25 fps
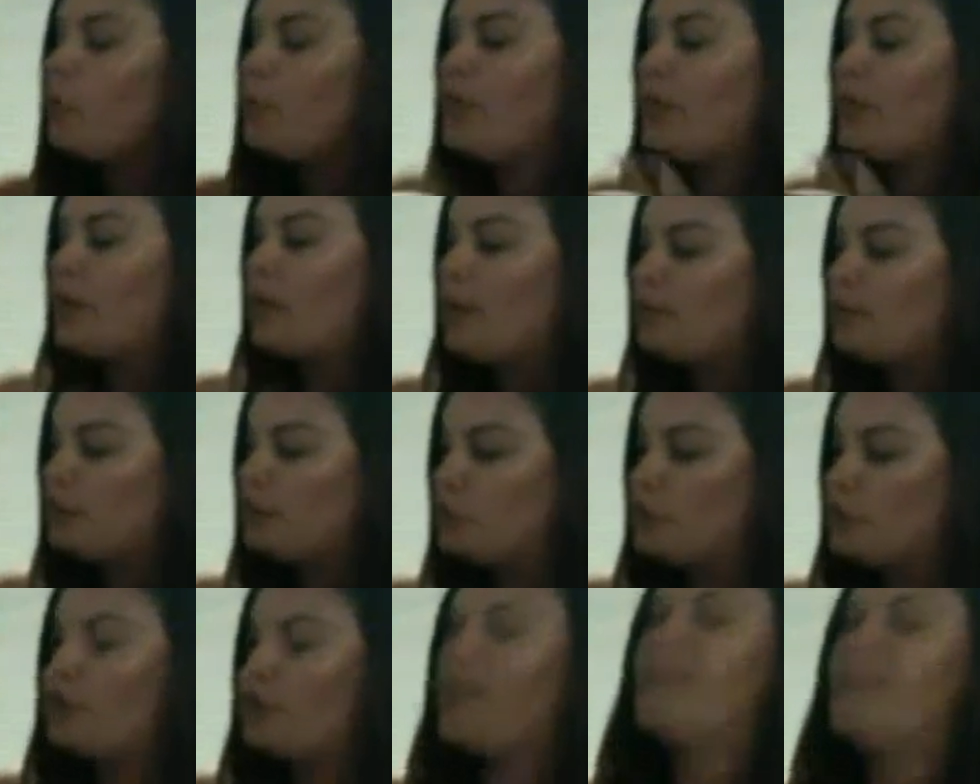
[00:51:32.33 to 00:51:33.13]
comes to
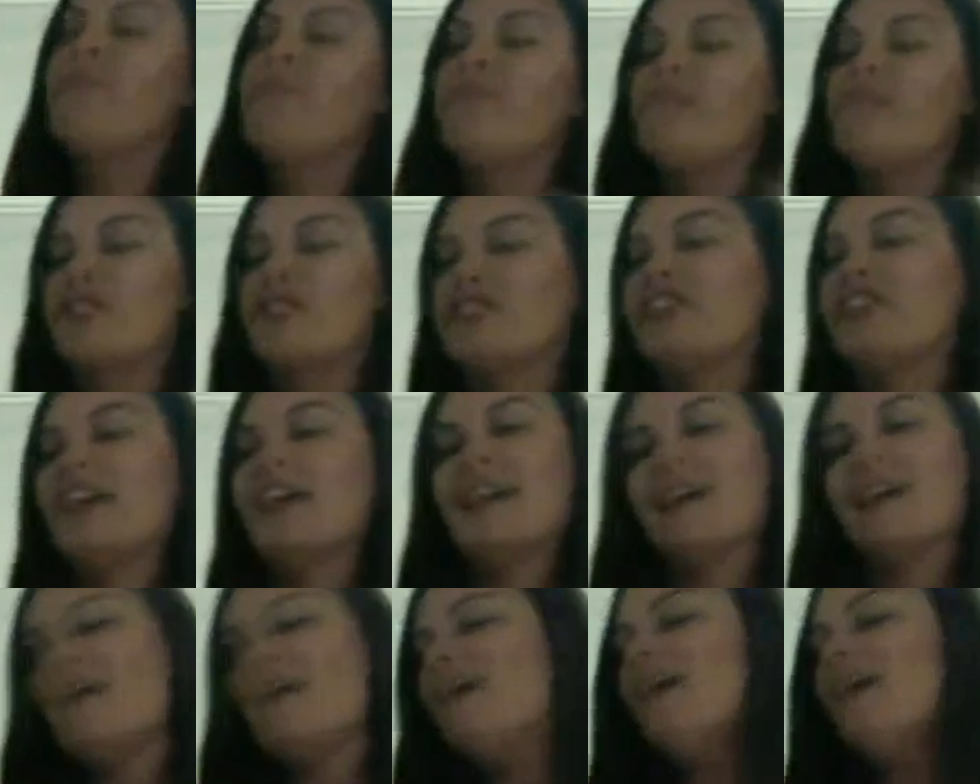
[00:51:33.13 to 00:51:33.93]
trading for
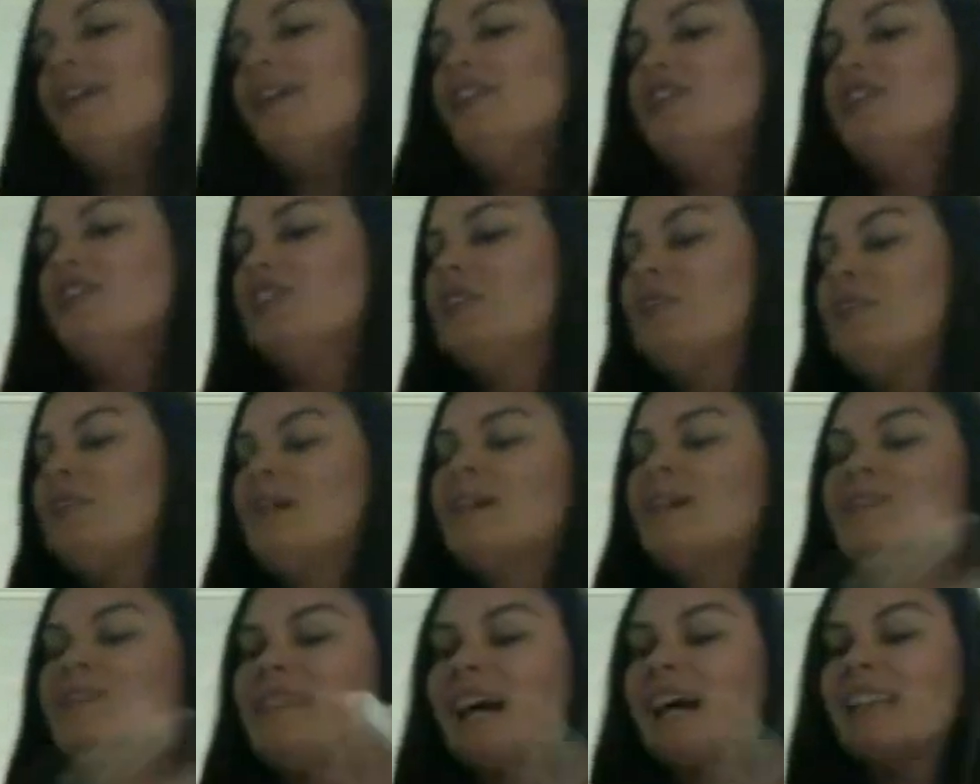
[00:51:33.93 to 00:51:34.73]
psychology,
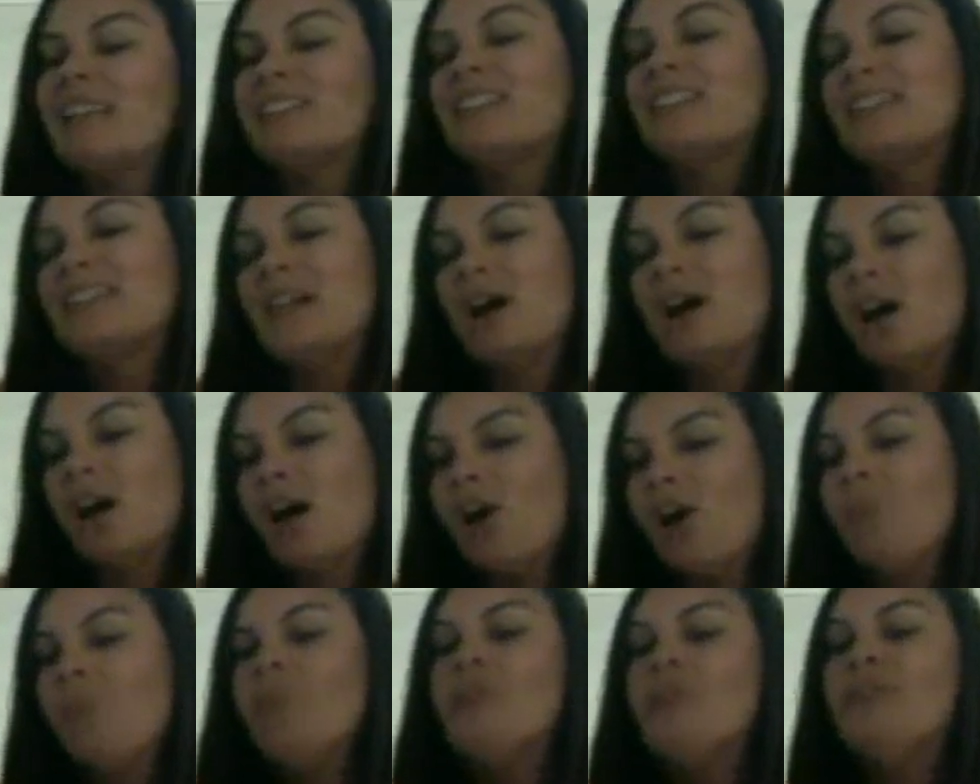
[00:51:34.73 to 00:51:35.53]
because that's going to
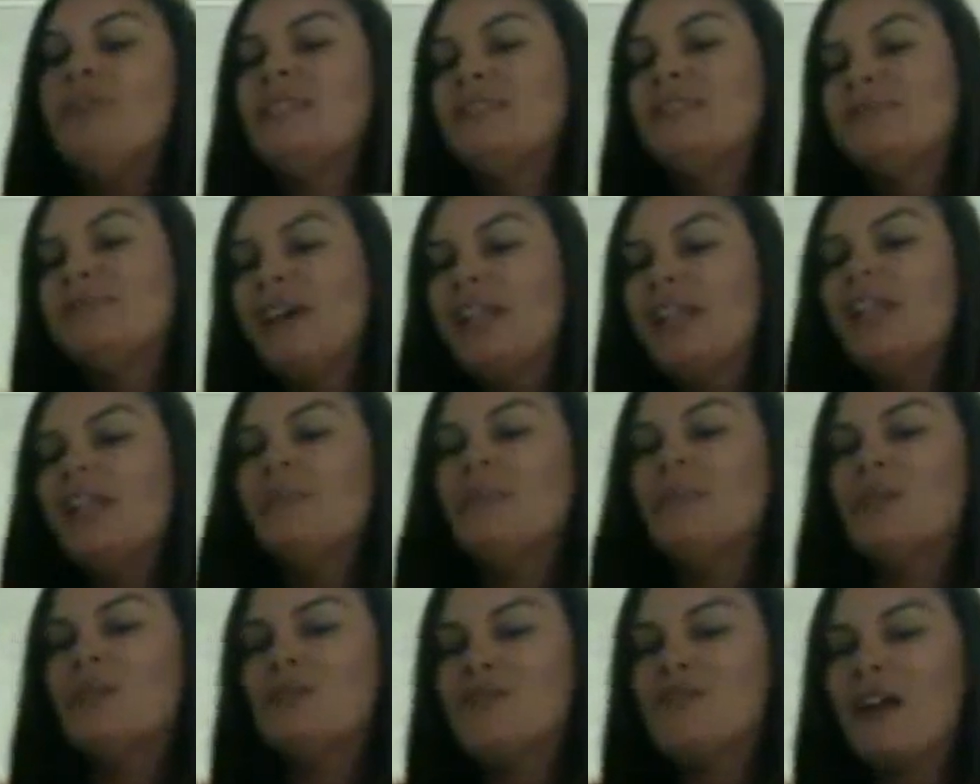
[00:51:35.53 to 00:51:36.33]
help you develop
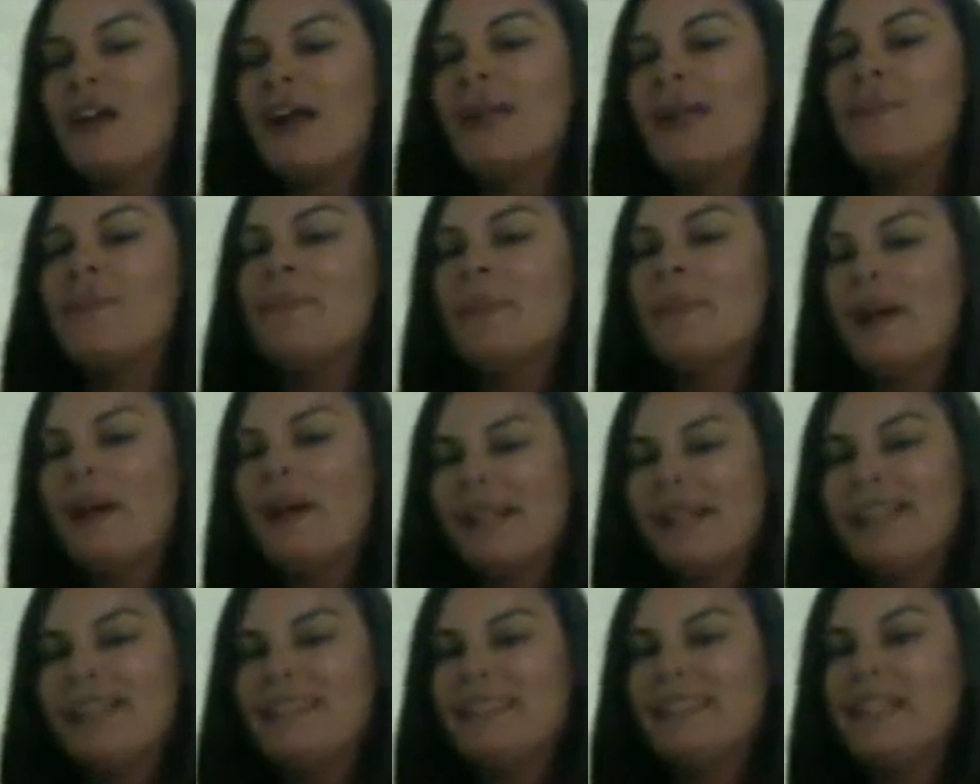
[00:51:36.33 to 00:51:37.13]
the right
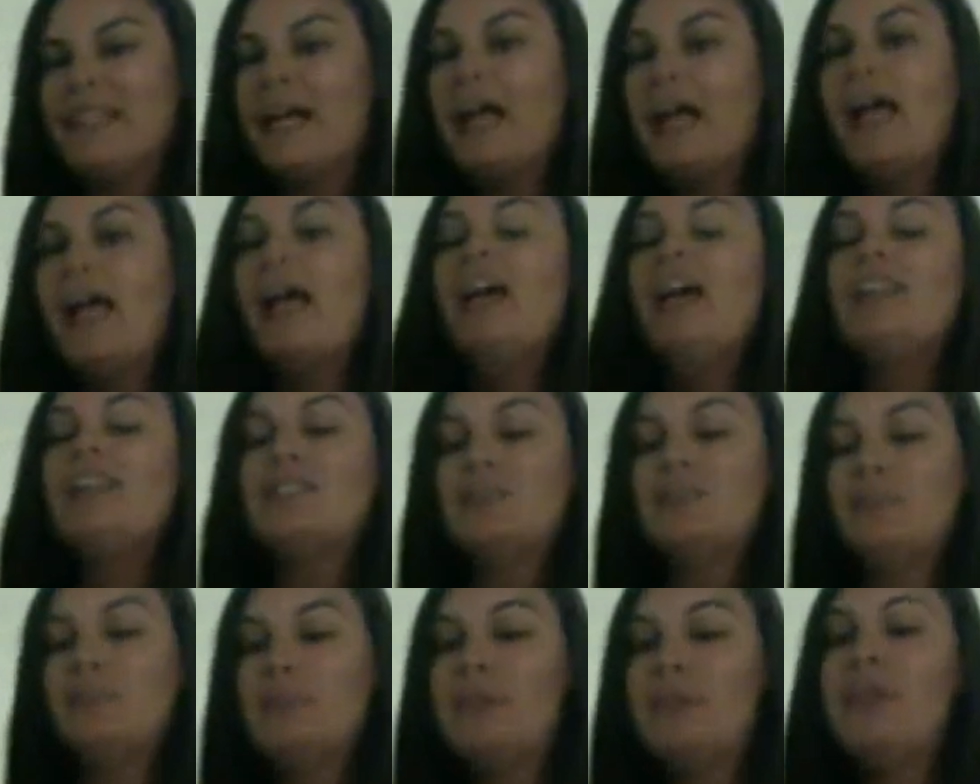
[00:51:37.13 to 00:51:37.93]
mindset
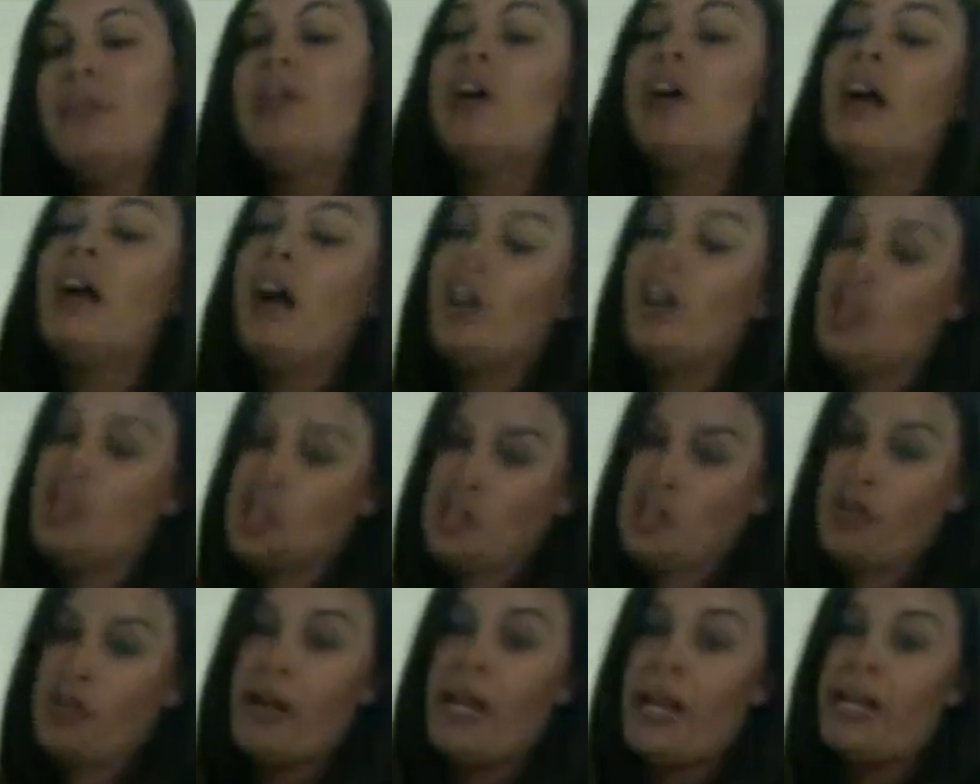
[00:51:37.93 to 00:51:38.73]
to be a
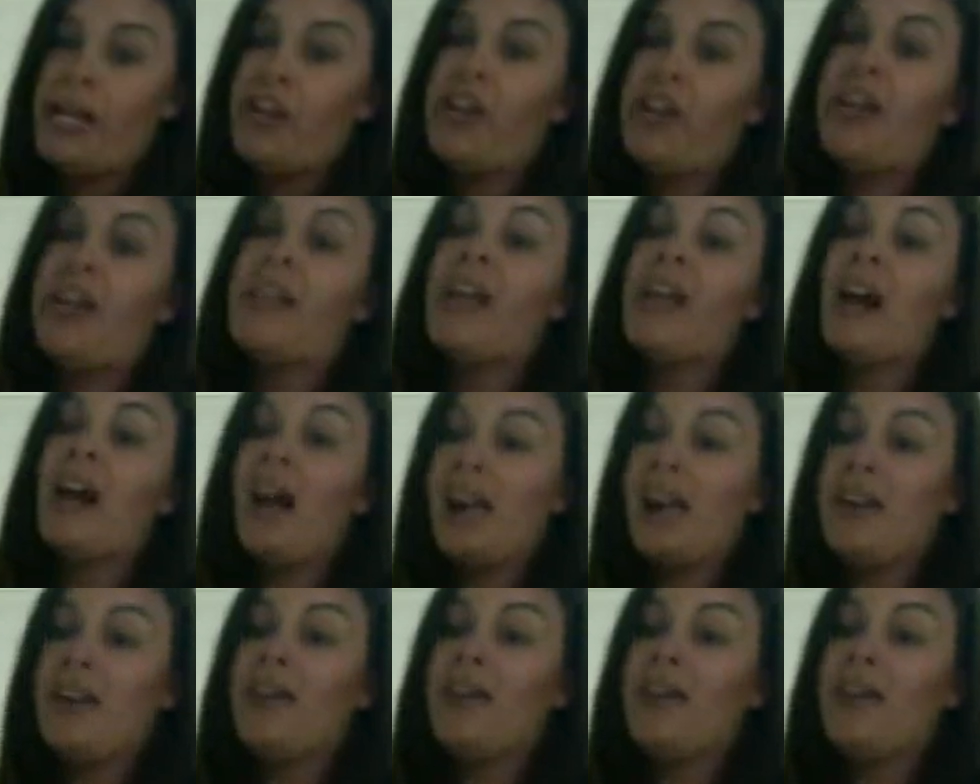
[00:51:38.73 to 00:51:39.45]
trader and how to